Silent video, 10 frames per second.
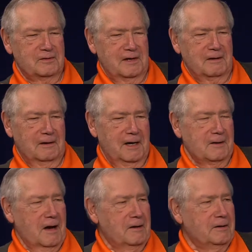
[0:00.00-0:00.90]
your signal
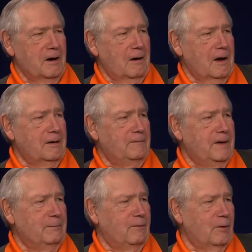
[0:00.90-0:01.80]
light 100, 100
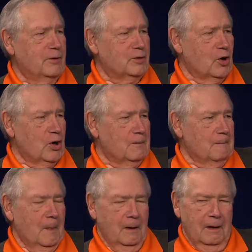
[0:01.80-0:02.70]
feet before the turn.
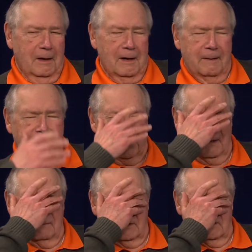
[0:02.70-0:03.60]
Yeah. And I'm
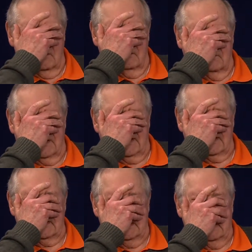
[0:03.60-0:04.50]
thinking, oh my
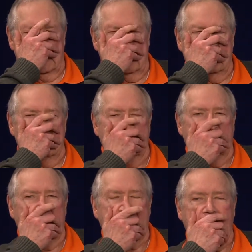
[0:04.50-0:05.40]
God,
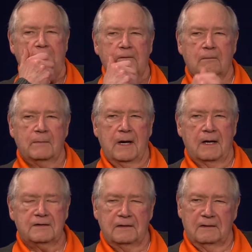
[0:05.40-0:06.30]
can you
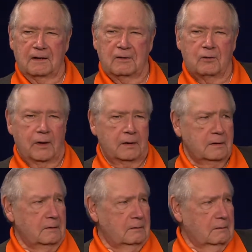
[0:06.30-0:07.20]
imagine in New
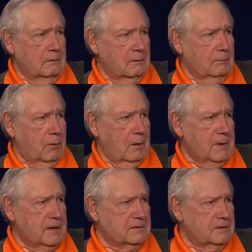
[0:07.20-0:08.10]
England or in the,
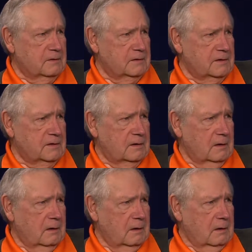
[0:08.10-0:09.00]
Massachusetts?
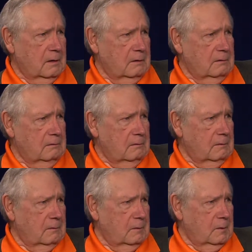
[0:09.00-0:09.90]
Rare
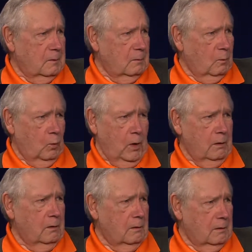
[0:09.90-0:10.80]
indeed
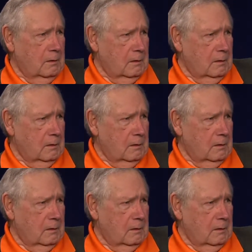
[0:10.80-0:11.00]
is a, a